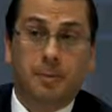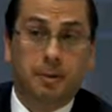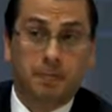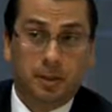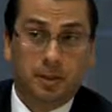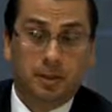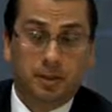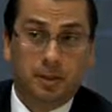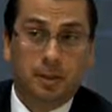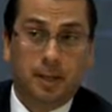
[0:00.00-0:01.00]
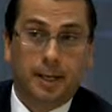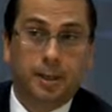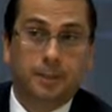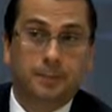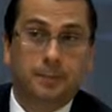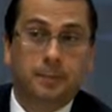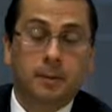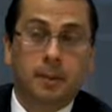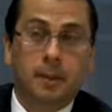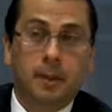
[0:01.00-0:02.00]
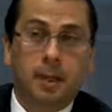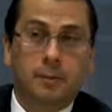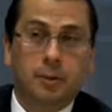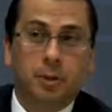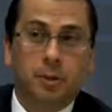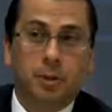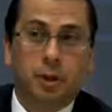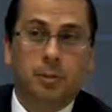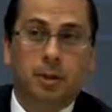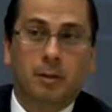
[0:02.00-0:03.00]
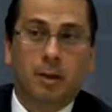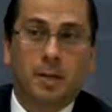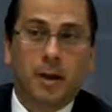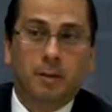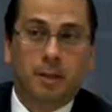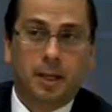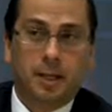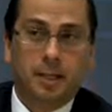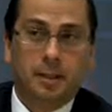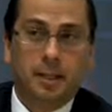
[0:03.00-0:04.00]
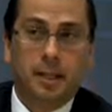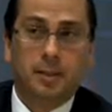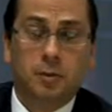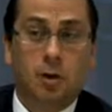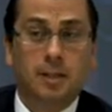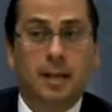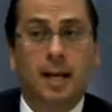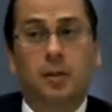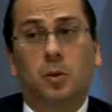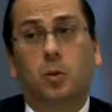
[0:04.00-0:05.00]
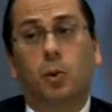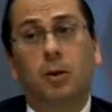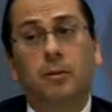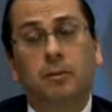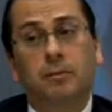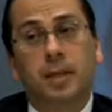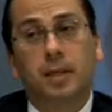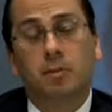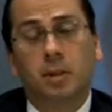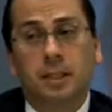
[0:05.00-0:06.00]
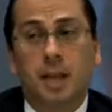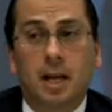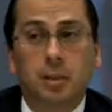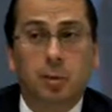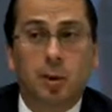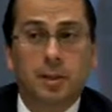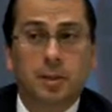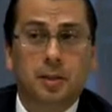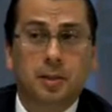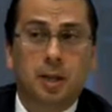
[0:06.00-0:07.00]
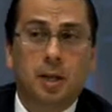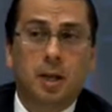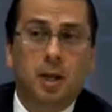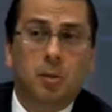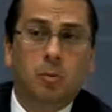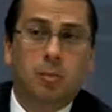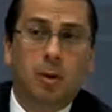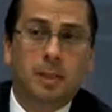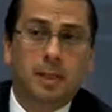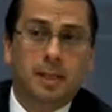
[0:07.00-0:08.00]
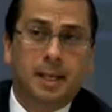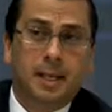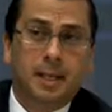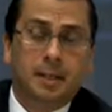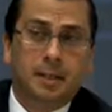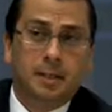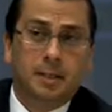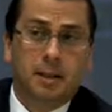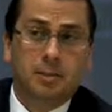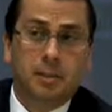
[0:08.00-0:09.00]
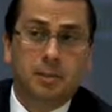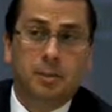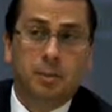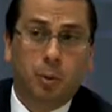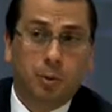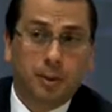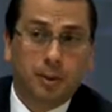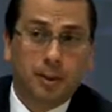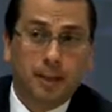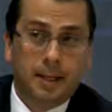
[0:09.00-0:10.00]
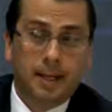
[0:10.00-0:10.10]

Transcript: government fiscal consolidation. For the consumer, I think the other thing is rising household wealth and rising house prices. We'll probably see consumption supported